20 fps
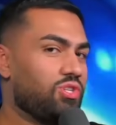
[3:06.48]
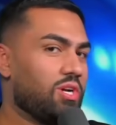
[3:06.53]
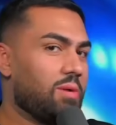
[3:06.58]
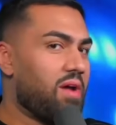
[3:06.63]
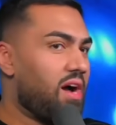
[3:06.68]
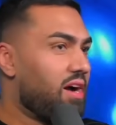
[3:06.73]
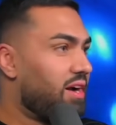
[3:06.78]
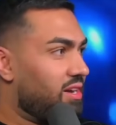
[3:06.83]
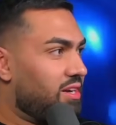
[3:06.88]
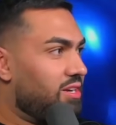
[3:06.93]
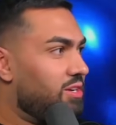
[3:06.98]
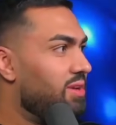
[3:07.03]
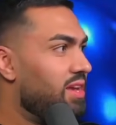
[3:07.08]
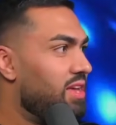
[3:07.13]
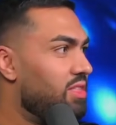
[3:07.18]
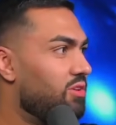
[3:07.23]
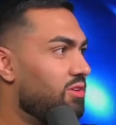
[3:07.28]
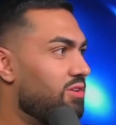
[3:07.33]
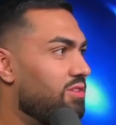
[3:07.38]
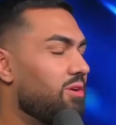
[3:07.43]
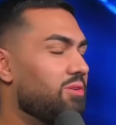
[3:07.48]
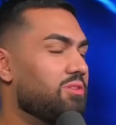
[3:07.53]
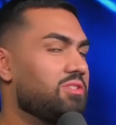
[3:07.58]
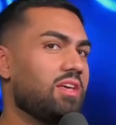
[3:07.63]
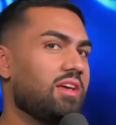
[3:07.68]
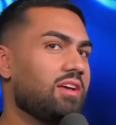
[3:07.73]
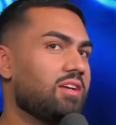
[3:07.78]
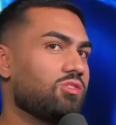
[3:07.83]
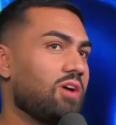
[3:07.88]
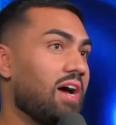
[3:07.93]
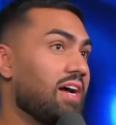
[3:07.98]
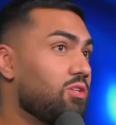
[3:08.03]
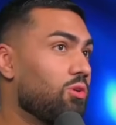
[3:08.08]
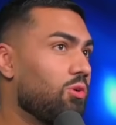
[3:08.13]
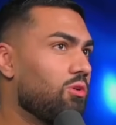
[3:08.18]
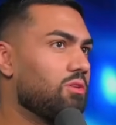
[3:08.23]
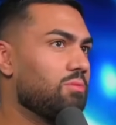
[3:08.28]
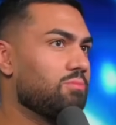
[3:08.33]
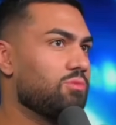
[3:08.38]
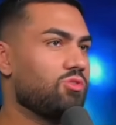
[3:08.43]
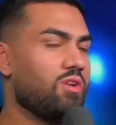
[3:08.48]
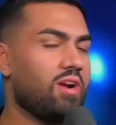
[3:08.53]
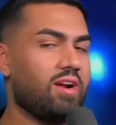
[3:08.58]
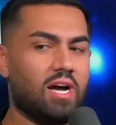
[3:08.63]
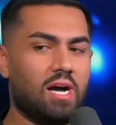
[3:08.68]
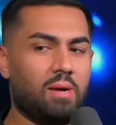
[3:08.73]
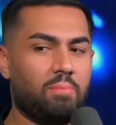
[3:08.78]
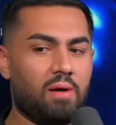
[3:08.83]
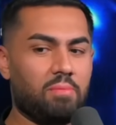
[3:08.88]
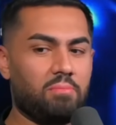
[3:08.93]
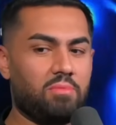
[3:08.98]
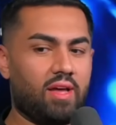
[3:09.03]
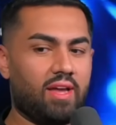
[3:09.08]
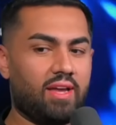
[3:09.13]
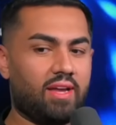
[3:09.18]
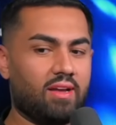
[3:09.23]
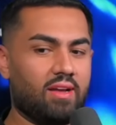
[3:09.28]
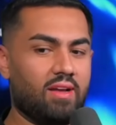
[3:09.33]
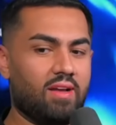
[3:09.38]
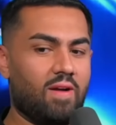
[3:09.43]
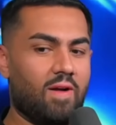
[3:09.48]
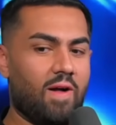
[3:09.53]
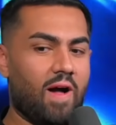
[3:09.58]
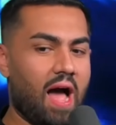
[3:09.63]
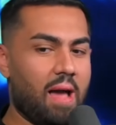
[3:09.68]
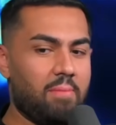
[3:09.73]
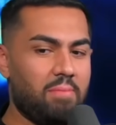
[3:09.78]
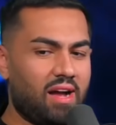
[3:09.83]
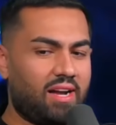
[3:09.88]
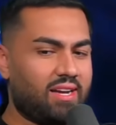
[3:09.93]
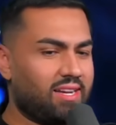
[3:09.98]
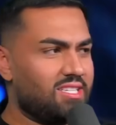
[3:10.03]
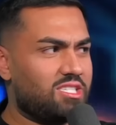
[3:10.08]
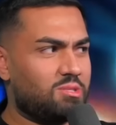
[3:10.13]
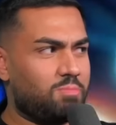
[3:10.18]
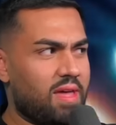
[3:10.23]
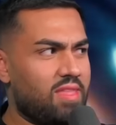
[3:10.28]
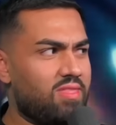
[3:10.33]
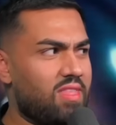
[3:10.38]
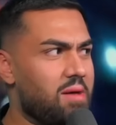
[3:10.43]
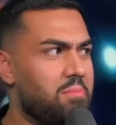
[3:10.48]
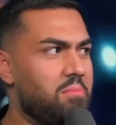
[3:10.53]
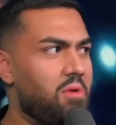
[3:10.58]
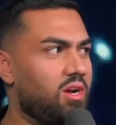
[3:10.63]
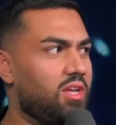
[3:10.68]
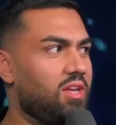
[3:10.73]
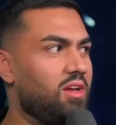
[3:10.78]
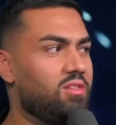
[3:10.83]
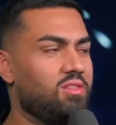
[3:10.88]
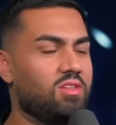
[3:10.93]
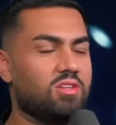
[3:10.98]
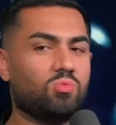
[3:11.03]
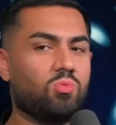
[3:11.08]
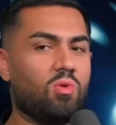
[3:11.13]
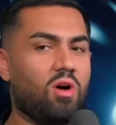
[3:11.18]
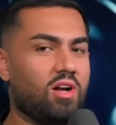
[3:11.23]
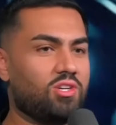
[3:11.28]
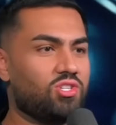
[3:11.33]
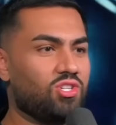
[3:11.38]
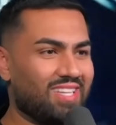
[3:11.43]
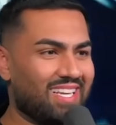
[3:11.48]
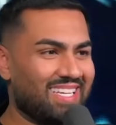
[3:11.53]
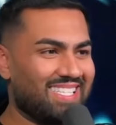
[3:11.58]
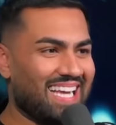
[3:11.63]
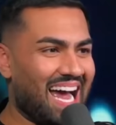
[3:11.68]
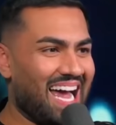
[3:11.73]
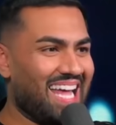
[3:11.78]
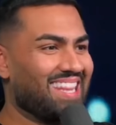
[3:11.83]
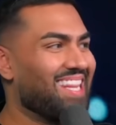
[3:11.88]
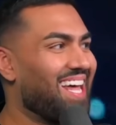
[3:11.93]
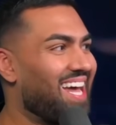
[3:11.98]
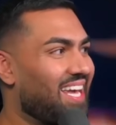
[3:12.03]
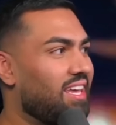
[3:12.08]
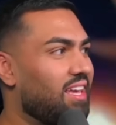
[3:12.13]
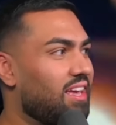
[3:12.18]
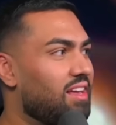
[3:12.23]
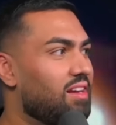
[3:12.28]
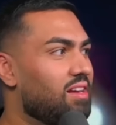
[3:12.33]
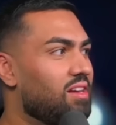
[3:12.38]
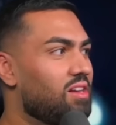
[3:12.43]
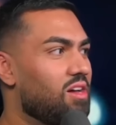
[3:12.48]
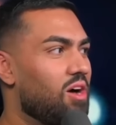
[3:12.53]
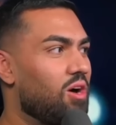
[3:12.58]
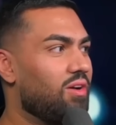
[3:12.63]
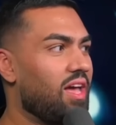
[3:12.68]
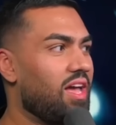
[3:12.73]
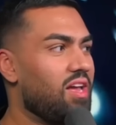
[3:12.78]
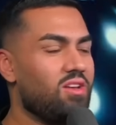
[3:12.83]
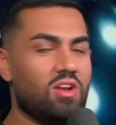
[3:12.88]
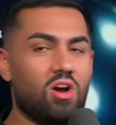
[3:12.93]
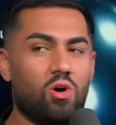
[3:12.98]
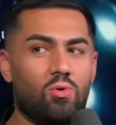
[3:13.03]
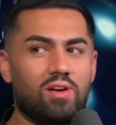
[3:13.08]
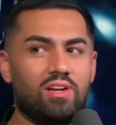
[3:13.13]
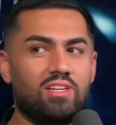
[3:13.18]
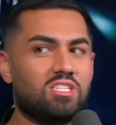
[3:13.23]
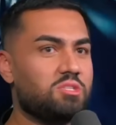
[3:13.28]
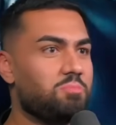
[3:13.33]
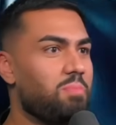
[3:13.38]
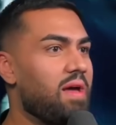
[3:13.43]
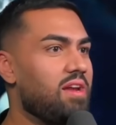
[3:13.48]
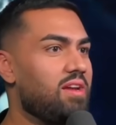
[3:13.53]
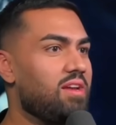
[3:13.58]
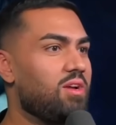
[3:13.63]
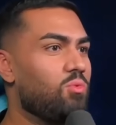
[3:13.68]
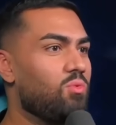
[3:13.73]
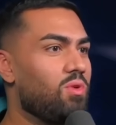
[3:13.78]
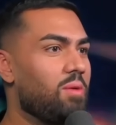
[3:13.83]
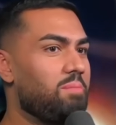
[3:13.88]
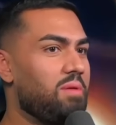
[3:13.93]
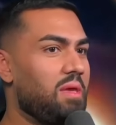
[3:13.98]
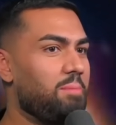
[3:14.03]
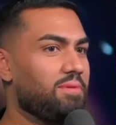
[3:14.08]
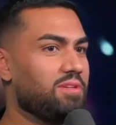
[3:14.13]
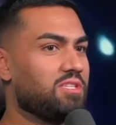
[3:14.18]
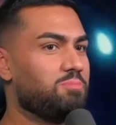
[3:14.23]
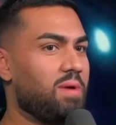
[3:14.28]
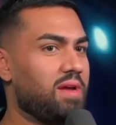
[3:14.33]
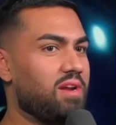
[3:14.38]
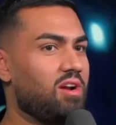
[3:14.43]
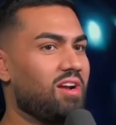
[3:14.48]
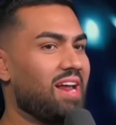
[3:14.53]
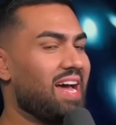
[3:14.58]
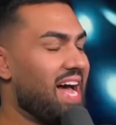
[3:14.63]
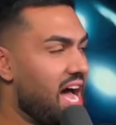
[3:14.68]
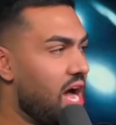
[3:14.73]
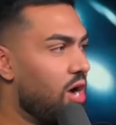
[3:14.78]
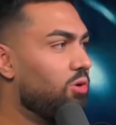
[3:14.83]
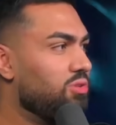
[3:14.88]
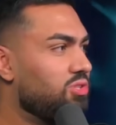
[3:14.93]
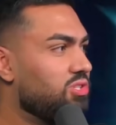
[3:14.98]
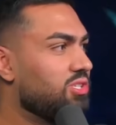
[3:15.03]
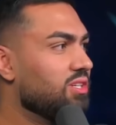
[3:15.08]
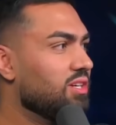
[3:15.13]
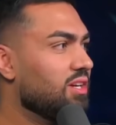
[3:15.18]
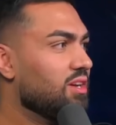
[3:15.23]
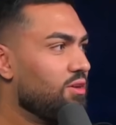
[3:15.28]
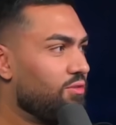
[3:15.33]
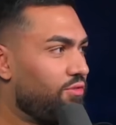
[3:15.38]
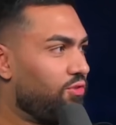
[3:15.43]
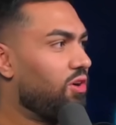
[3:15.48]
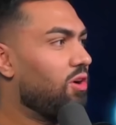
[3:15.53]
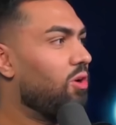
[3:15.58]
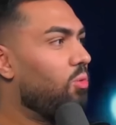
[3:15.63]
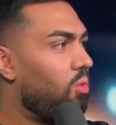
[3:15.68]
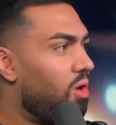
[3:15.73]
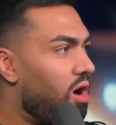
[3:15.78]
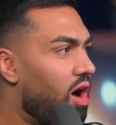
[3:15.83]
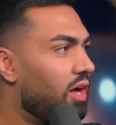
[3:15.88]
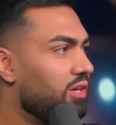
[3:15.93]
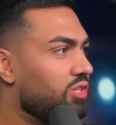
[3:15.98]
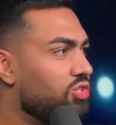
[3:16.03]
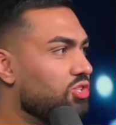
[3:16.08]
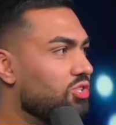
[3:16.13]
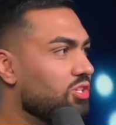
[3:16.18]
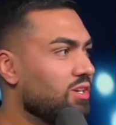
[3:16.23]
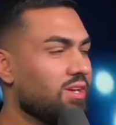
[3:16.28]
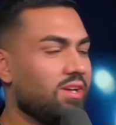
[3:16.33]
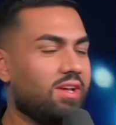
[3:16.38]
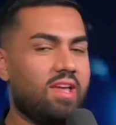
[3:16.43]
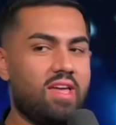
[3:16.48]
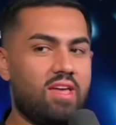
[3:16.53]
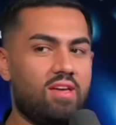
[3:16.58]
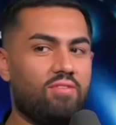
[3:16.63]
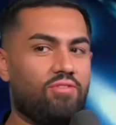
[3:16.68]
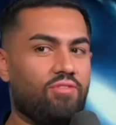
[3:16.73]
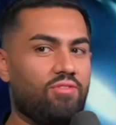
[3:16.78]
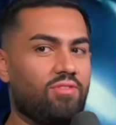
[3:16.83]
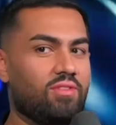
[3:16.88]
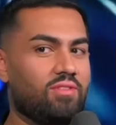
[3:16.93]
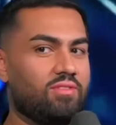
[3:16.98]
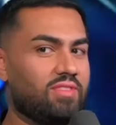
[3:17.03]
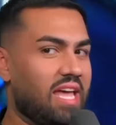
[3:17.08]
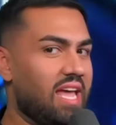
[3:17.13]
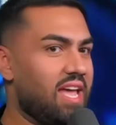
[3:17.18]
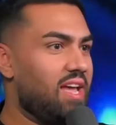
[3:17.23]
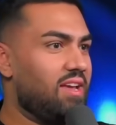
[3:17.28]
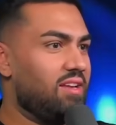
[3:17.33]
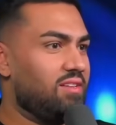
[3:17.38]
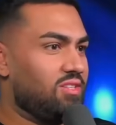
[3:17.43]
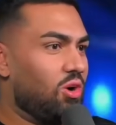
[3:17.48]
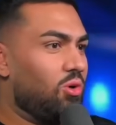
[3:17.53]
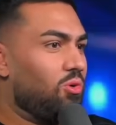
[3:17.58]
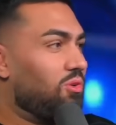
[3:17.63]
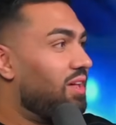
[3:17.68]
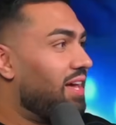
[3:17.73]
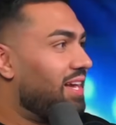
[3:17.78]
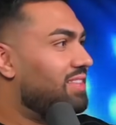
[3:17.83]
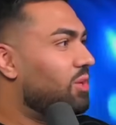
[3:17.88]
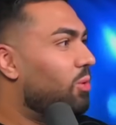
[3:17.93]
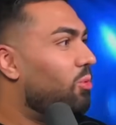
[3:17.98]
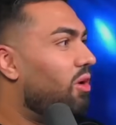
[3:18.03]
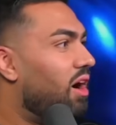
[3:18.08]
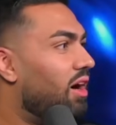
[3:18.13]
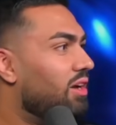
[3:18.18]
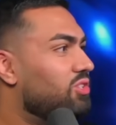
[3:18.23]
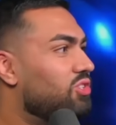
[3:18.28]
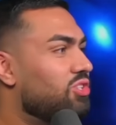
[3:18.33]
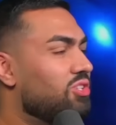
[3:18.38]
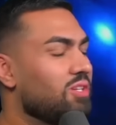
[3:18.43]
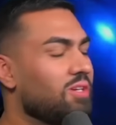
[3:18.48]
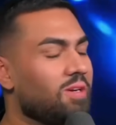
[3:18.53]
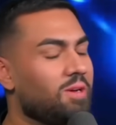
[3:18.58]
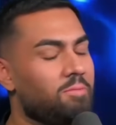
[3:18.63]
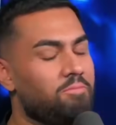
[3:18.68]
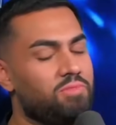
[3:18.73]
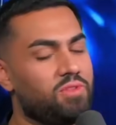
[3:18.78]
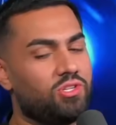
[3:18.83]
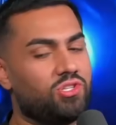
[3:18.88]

which I'm not going to do either of those things. So no. I told him straight up, I'm like, I'm not going to spend that money on this watch unless I like it. Mm-hmm. Okay? No one is spending what people spend on a house for a watch mm-hmm. if they don't like the watch. Right.